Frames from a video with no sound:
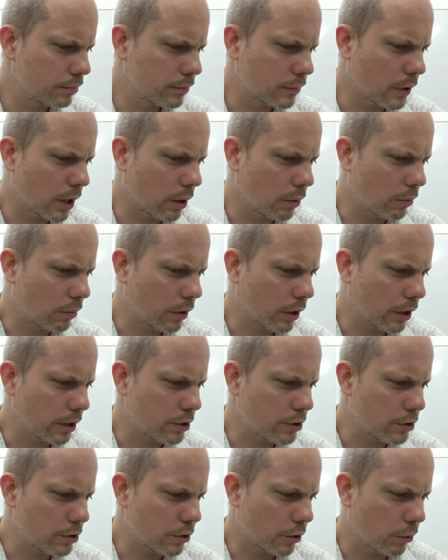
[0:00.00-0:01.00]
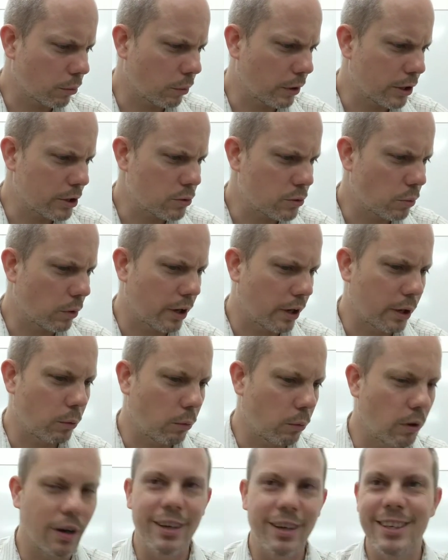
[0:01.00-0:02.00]
Not really sure which one it
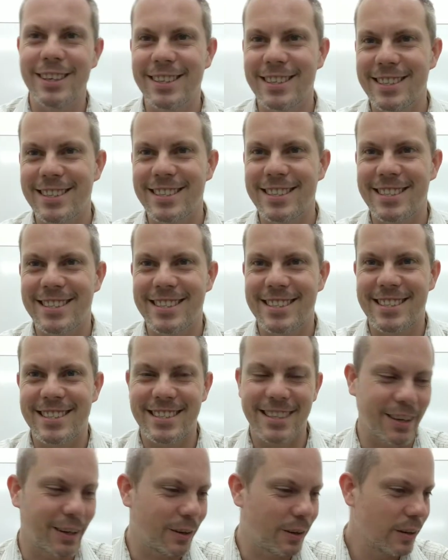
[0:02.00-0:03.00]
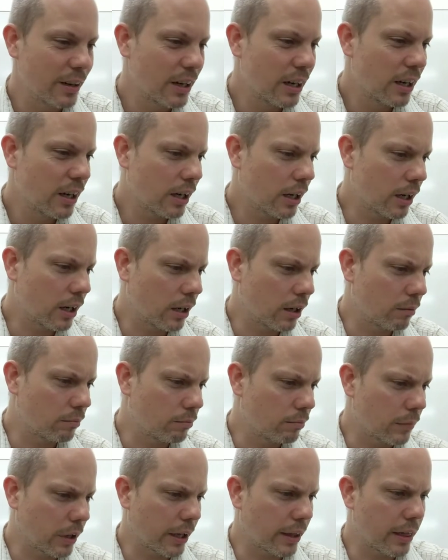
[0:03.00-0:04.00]
was, though.
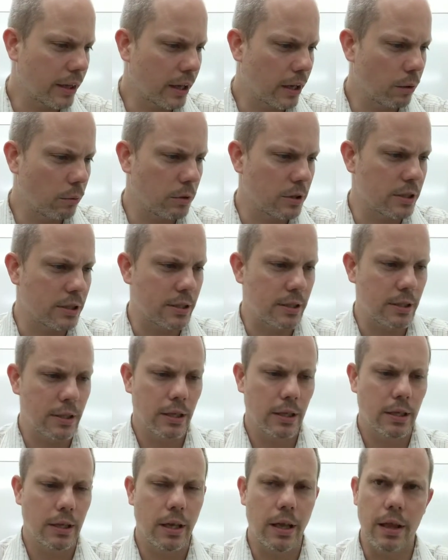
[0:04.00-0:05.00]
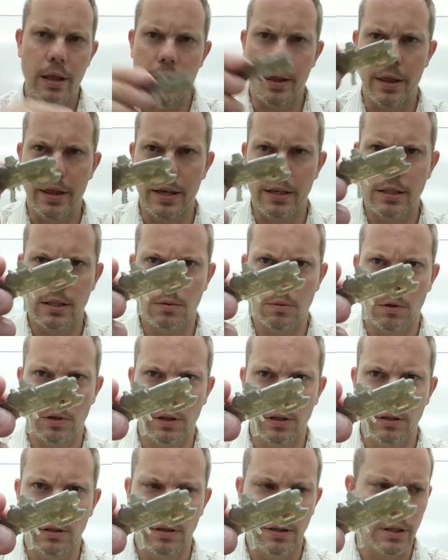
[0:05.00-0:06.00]
I think it was this
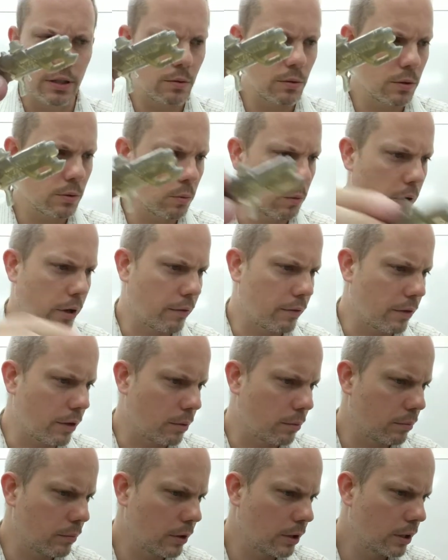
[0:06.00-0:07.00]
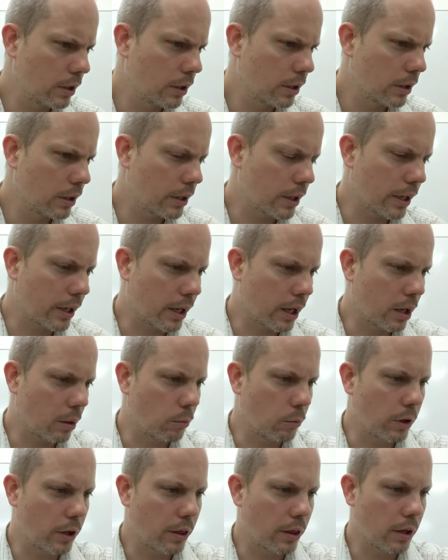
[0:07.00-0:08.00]
one. This was one of them that he
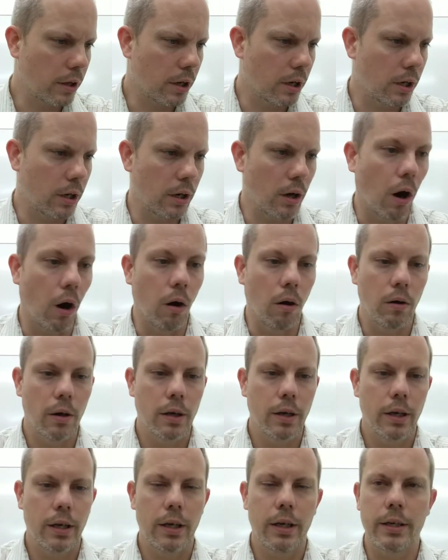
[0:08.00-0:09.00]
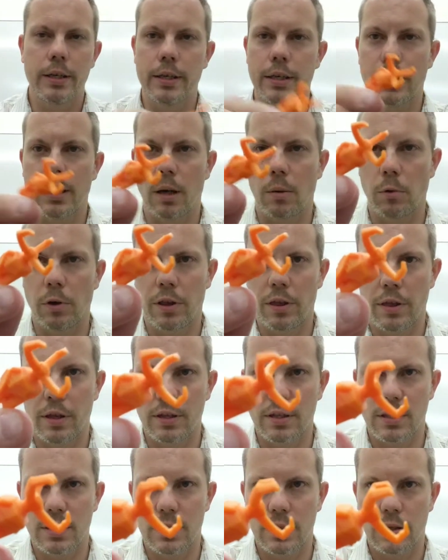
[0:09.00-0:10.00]
came with. Oh, he did come with
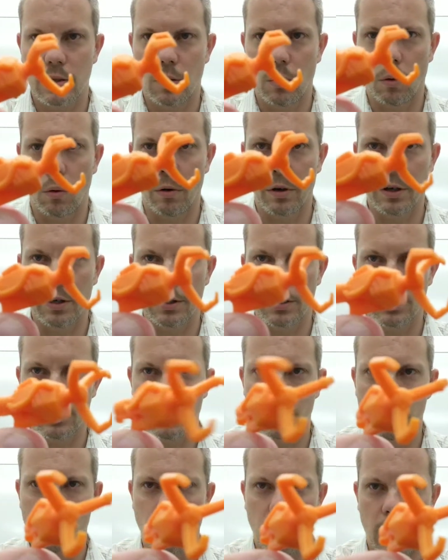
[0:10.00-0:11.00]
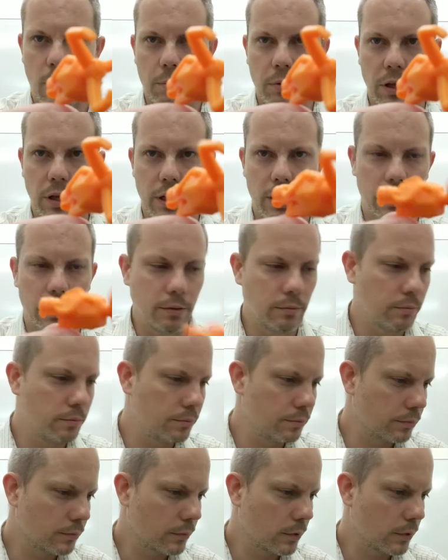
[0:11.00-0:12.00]
this orange grapple gun.